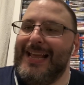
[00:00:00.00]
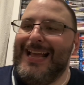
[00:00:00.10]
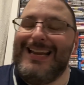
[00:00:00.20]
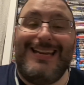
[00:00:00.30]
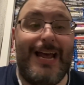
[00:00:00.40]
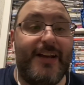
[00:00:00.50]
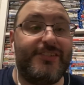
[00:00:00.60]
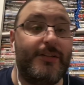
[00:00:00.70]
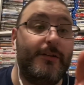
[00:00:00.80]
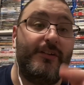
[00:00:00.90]

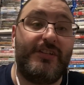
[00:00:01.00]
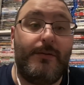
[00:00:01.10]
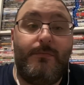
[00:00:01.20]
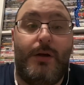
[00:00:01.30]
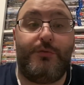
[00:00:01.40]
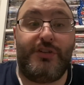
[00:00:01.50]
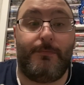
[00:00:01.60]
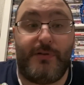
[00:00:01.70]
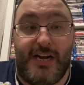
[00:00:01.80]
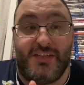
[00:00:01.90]
Next, something I was
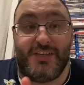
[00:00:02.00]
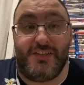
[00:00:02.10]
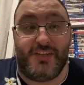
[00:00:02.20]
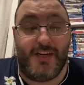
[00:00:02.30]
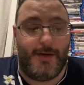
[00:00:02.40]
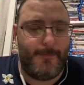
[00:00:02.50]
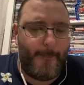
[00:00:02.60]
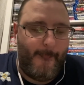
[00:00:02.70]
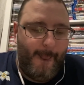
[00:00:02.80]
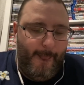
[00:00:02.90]
surprised to see,
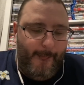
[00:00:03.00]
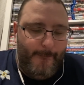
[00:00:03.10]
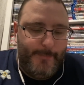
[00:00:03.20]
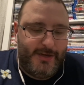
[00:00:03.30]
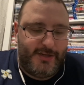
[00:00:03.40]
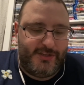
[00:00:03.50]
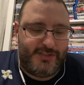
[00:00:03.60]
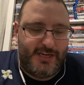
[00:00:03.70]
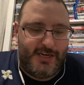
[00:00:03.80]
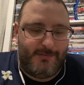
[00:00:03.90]
because
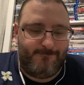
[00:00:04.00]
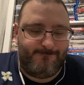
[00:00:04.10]
I